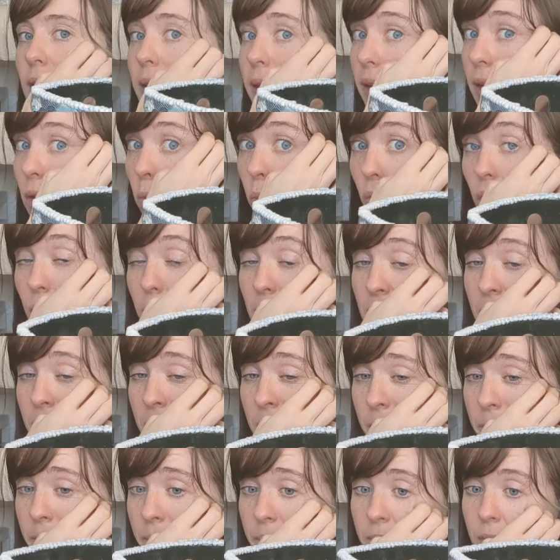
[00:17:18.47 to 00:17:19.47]
kind of like a
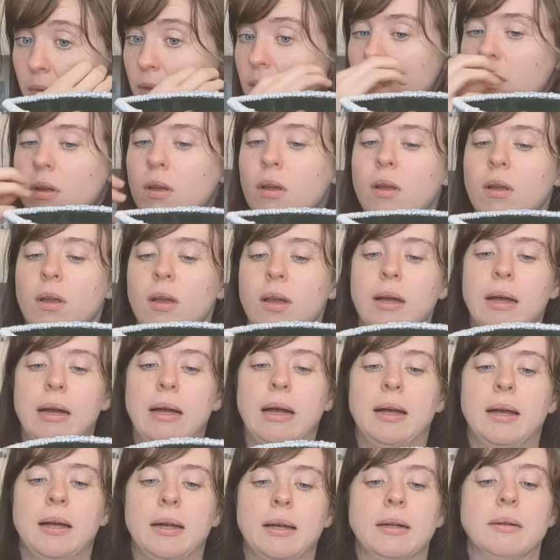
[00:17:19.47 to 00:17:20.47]
ribbon.
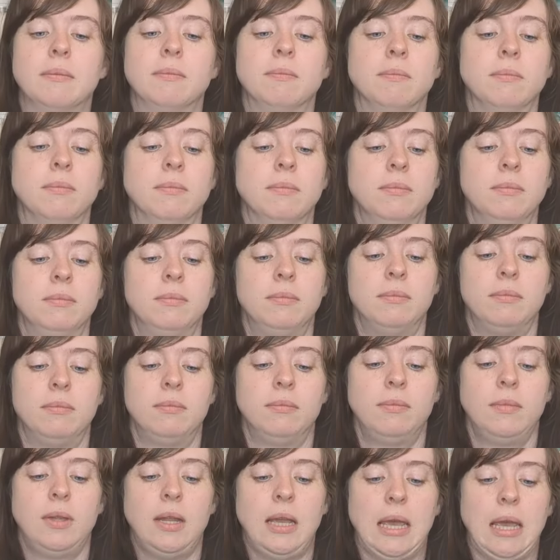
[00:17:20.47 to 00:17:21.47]
And
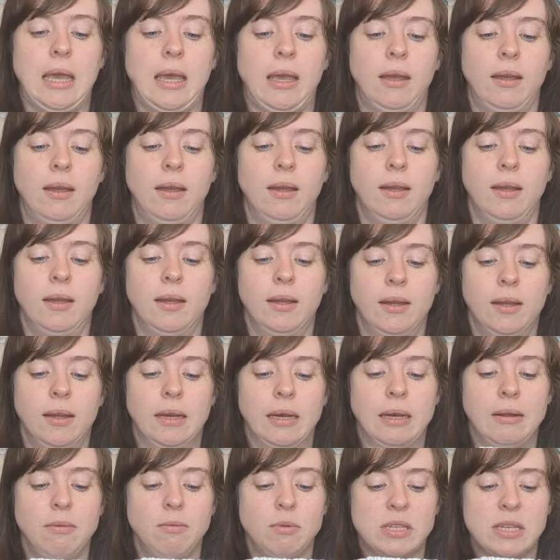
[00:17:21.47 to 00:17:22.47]

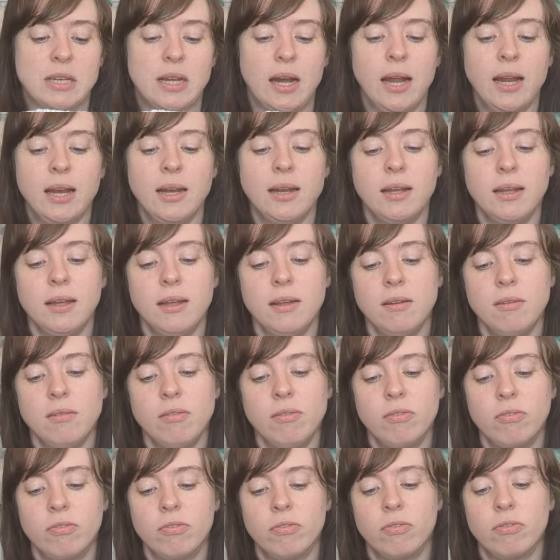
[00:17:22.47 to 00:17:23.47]
it was kind
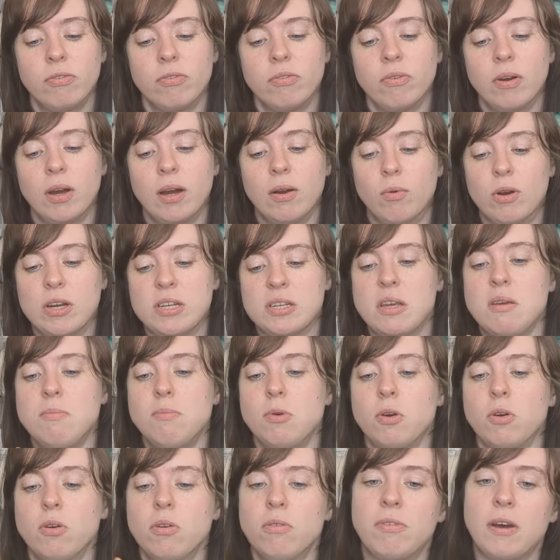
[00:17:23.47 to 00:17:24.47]
of a risky
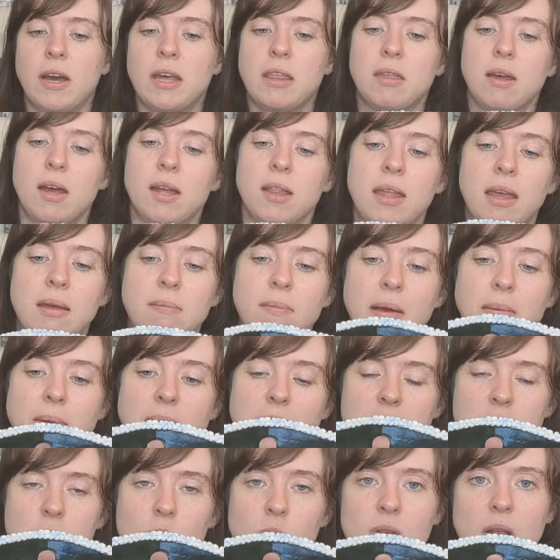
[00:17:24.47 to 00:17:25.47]
move. I thought that
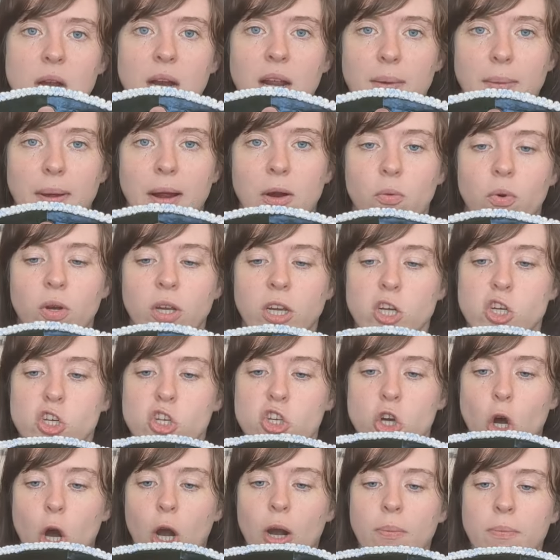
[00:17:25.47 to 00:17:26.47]
maybe this was going to come out really
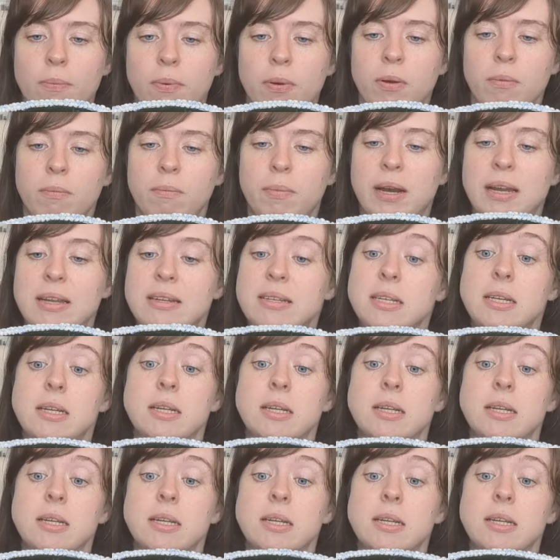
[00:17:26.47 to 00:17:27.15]
sharp, but it